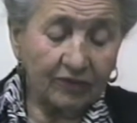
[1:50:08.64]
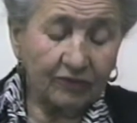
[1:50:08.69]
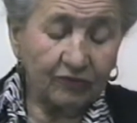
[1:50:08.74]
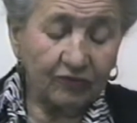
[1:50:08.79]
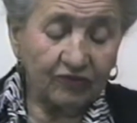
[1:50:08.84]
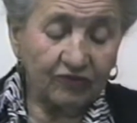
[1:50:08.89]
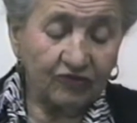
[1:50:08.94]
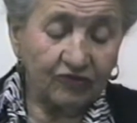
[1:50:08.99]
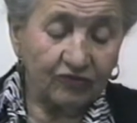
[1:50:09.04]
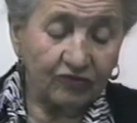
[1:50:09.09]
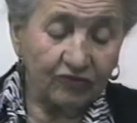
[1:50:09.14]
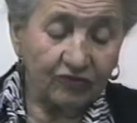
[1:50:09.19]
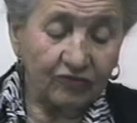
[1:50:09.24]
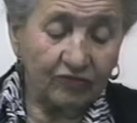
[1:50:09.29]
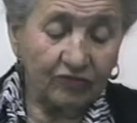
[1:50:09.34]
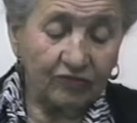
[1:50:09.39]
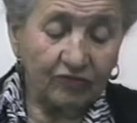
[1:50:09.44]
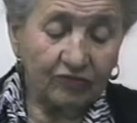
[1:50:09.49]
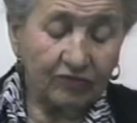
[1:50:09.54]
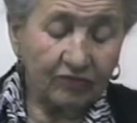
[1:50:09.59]
what was
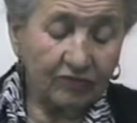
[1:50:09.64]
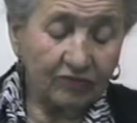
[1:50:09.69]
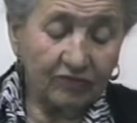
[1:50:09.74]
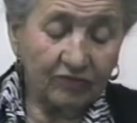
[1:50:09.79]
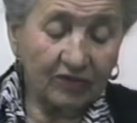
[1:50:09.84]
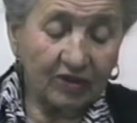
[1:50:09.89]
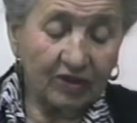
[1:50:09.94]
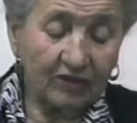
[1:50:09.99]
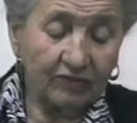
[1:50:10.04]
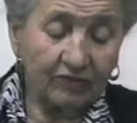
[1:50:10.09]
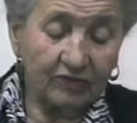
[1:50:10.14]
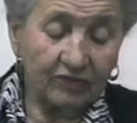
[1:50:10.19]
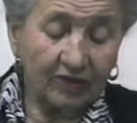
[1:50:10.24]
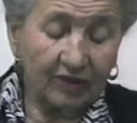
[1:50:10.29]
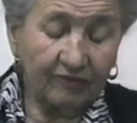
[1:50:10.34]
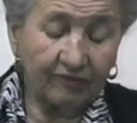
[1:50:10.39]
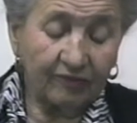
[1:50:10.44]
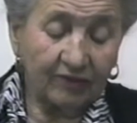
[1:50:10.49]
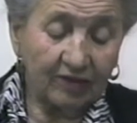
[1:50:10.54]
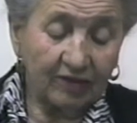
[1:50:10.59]
true, he would
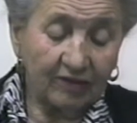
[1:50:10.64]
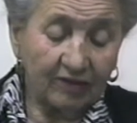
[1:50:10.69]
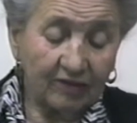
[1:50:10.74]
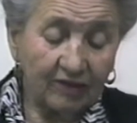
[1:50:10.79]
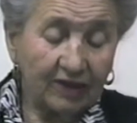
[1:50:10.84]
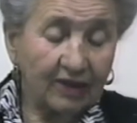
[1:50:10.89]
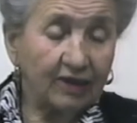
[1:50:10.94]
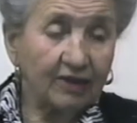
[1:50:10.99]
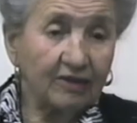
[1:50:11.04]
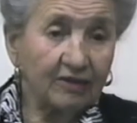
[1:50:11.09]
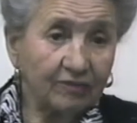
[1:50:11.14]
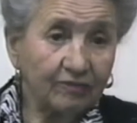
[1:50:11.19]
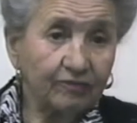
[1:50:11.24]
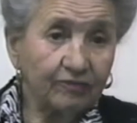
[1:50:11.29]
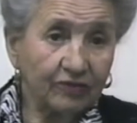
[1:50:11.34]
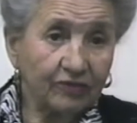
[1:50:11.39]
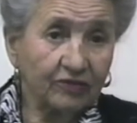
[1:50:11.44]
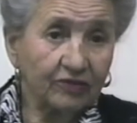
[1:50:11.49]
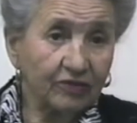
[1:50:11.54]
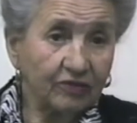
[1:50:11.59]
have been again
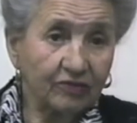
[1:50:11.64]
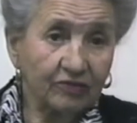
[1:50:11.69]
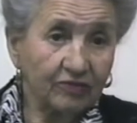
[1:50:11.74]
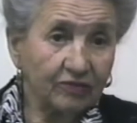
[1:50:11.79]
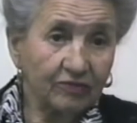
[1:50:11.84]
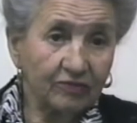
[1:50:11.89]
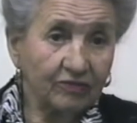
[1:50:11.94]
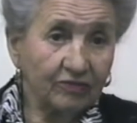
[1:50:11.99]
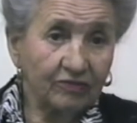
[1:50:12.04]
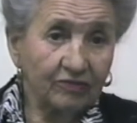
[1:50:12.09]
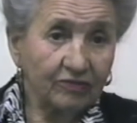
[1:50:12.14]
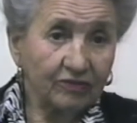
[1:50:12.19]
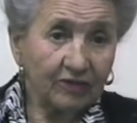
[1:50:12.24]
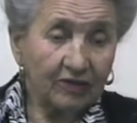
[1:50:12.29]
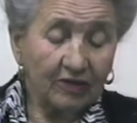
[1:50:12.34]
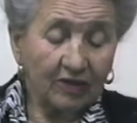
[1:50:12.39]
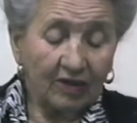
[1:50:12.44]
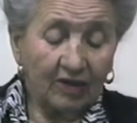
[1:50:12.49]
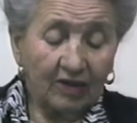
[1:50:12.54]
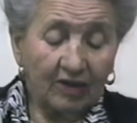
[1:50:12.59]
put
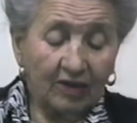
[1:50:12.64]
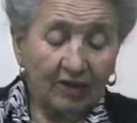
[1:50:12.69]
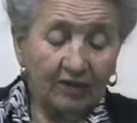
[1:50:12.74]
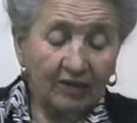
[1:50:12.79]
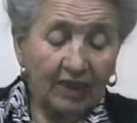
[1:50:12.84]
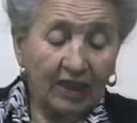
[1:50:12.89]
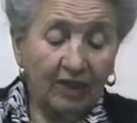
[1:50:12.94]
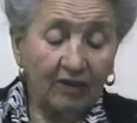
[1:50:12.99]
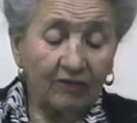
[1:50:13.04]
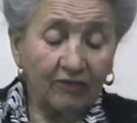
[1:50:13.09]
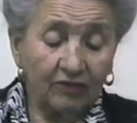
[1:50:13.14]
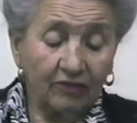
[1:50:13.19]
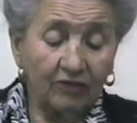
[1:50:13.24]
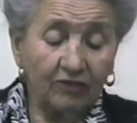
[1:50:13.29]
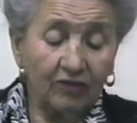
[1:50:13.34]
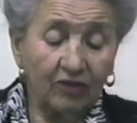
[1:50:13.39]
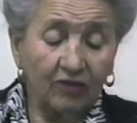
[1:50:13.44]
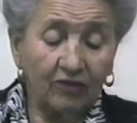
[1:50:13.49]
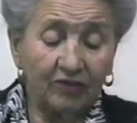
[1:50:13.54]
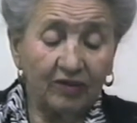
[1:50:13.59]
into. Now,
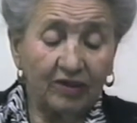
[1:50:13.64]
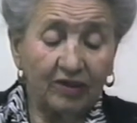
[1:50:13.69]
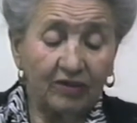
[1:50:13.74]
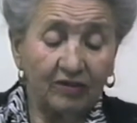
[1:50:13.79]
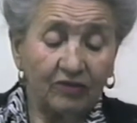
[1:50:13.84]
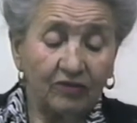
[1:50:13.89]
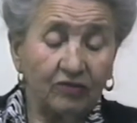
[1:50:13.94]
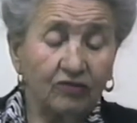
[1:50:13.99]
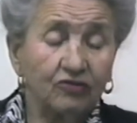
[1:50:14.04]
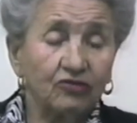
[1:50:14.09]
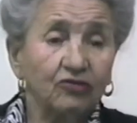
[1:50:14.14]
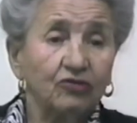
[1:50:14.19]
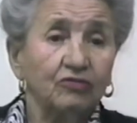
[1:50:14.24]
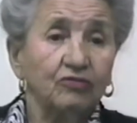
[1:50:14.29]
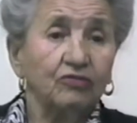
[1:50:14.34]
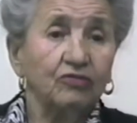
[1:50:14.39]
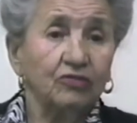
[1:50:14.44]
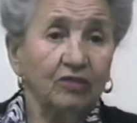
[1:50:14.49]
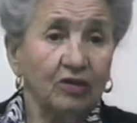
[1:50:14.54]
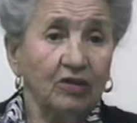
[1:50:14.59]
you know, he used
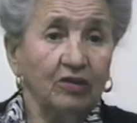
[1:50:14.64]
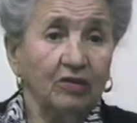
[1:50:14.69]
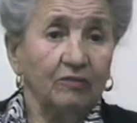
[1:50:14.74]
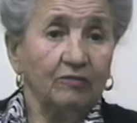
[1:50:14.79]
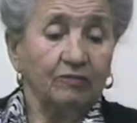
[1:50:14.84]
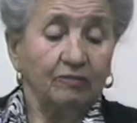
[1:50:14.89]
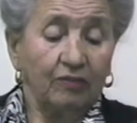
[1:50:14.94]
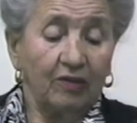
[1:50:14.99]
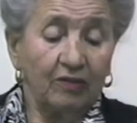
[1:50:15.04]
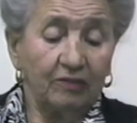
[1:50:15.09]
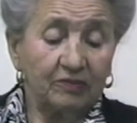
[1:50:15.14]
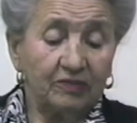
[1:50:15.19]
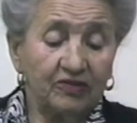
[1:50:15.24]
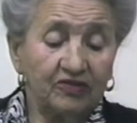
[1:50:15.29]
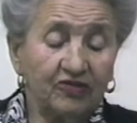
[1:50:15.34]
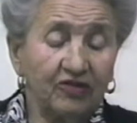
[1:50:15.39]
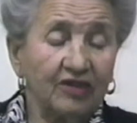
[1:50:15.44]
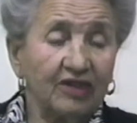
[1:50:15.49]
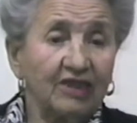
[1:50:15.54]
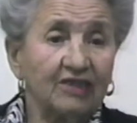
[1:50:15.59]
to
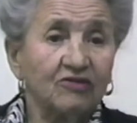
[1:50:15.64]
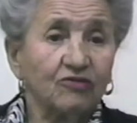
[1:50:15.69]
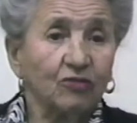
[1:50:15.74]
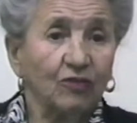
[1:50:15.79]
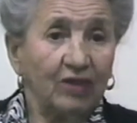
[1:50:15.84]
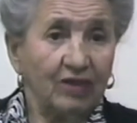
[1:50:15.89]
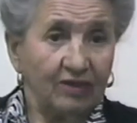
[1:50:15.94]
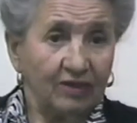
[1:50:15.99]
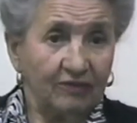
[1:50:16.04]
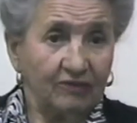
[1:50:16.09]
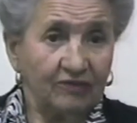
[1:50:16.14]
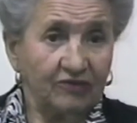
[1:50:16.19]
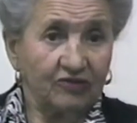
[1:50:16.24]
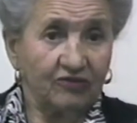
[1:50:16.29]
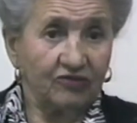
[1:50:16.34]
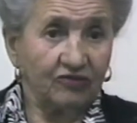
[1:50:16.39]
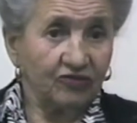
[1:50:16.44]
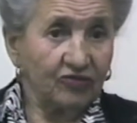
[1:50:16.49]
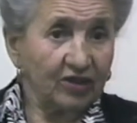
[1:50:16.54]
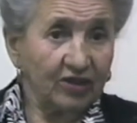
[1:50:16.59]
publish things while he
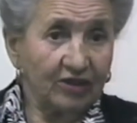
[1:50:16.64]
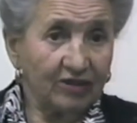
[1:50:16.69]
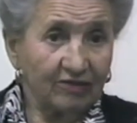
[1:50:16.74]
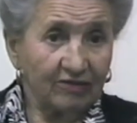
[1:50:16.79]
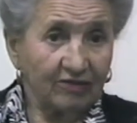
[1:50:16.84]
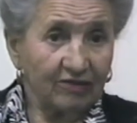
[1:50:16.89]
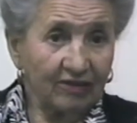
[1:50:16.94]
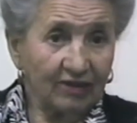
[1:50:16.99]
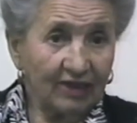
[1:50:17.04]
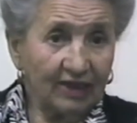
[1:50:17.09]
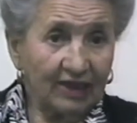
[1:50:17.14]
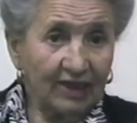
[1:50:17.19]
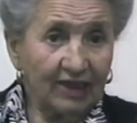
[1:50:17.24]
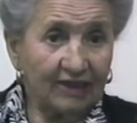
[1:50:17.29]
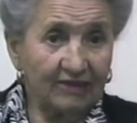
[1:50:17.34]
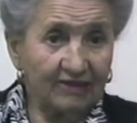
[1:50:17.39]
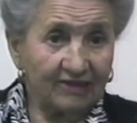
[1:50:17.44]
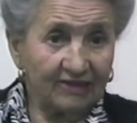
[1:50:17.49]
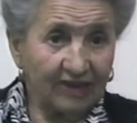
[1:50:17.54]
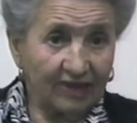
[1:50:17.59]
was in jail
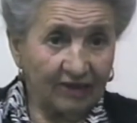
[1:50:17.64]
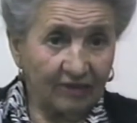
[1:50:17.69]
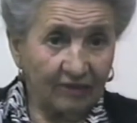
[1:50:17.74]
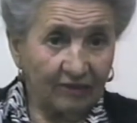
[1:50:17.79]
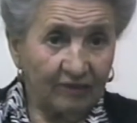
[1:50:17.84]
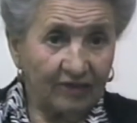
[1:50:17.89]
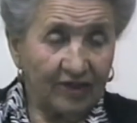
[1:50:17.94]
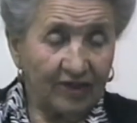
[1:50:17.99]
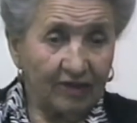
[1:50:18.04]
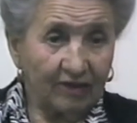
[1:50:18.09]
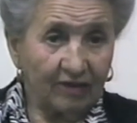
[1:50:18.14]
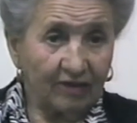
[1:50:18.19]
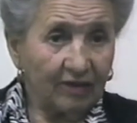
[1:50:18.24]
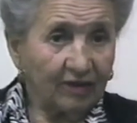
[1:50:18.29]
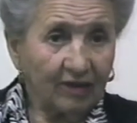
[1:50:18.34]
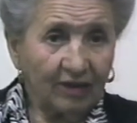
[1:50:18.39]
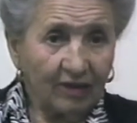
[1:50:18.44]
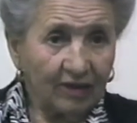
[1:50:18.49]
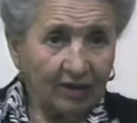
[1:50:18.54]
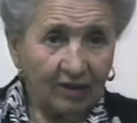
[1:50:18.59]
and send them
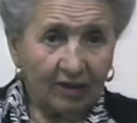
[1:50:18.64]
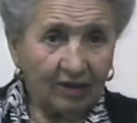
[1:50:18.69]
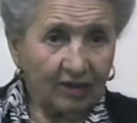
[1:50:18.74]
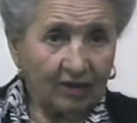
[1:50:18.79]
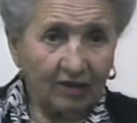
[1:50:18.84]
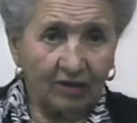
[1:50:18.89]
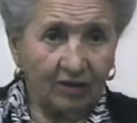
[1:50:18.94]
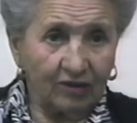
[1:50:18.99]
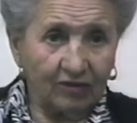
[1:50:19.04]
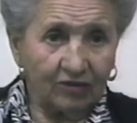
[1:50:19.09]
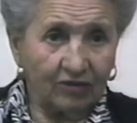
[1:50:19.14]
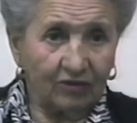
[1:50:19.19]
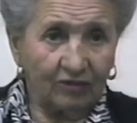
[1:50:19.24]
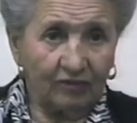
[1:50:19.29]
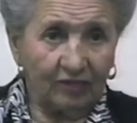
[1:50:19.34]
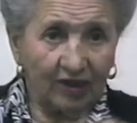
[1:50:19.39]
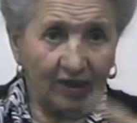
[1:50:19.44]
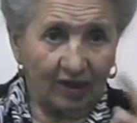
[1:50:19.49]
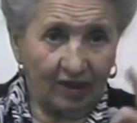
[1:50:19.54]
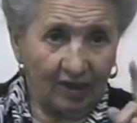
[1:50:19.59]
here, not to
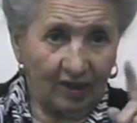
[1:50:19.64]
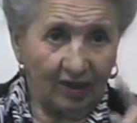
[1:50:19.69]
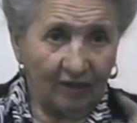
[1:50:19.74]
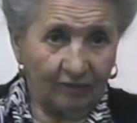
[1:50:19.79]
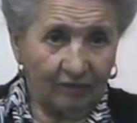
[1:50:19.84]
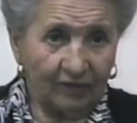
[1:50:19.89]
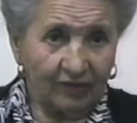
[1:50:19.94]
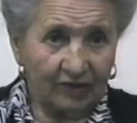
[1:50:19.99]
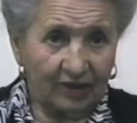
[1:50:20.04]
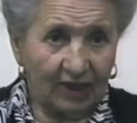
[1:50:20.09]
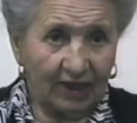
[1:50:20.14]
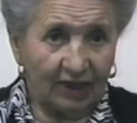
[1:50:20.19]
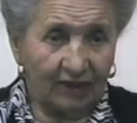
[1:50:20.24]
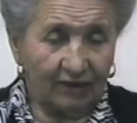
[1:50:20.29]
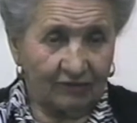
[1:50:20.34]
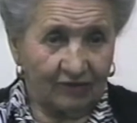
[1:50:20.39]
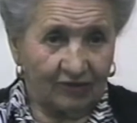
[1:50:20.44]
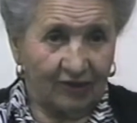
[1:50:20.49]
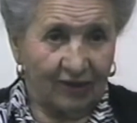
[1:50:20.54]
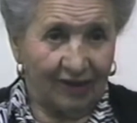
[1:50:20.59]
me, but
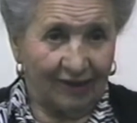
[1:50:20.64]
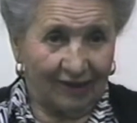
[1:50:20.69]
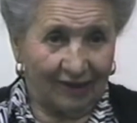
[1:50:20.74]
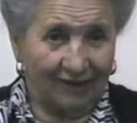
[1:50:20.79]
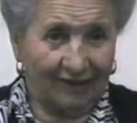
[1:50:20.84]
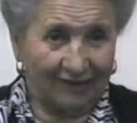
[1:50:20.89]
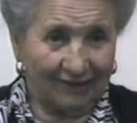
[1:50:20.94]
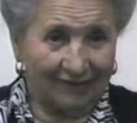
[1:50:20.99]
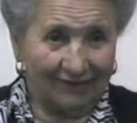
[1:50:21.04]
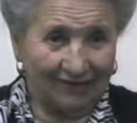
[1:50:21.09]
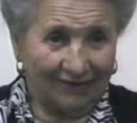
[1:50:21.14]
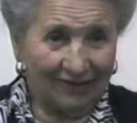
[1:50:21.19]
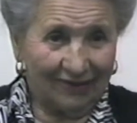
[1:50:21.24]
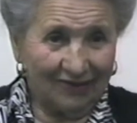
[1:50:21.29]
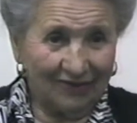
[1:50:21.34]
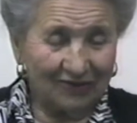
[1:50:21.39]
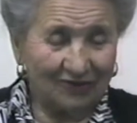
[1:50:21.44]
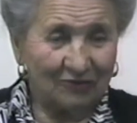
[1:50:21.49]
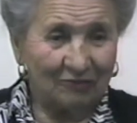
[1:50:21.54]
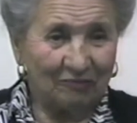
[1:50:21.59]
outside,
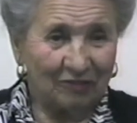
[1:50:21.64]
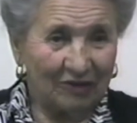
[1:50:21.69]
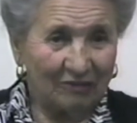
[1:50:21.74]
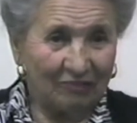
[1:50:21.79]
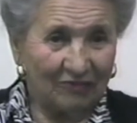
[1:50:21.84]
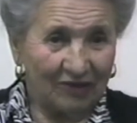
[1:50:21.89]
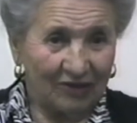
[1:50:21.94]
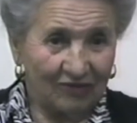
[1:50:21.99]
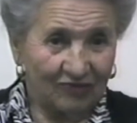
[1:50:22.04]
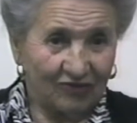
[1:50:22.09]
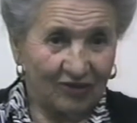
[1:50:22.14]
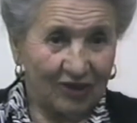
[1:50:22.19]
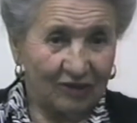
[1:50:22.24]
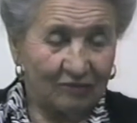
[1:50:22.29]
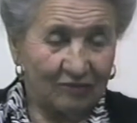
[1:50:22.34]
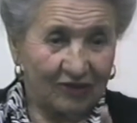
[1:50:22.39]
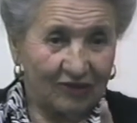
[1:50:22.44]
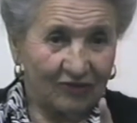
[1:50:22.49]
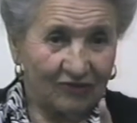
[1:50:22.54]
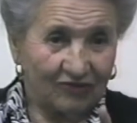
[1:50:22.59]
to people
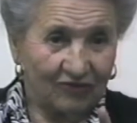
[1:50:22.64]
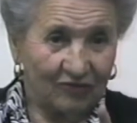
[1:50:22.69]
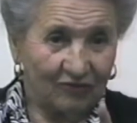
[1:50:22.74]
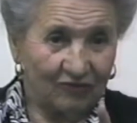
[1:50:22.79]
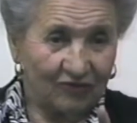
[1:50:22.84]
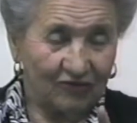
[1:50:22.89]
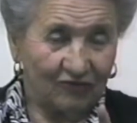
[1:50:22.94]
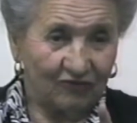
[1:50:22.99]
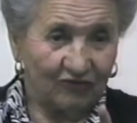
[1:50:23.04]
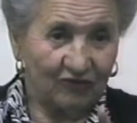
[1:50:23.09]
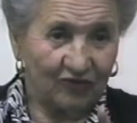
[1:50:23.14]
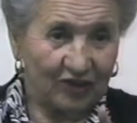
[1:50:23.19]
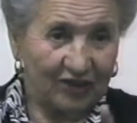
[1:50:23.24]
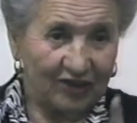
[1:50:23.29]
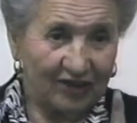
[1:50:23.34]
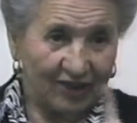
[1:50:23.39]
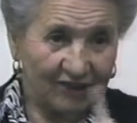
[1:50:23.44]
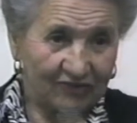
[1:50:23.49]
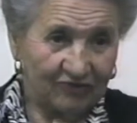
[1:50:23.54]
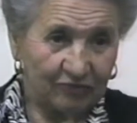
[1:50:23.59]
outside, because he was
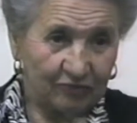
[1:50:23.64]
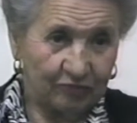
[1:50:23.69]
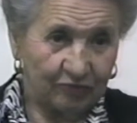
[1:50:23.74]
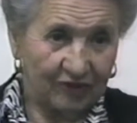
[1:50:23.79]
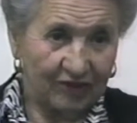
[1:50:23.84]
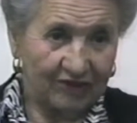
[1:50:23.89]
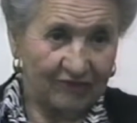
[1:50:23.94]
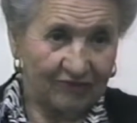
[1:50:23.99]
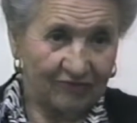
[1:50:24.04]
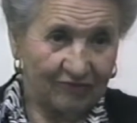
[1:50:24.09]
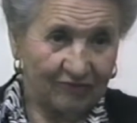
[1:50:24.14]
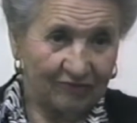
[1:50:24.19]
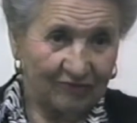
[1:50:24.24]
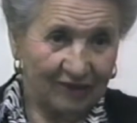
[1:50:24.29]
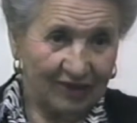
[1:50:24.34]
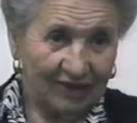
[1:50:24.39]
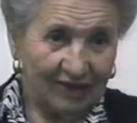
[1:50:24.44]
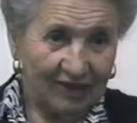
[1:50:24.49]
afraid I suppressed them.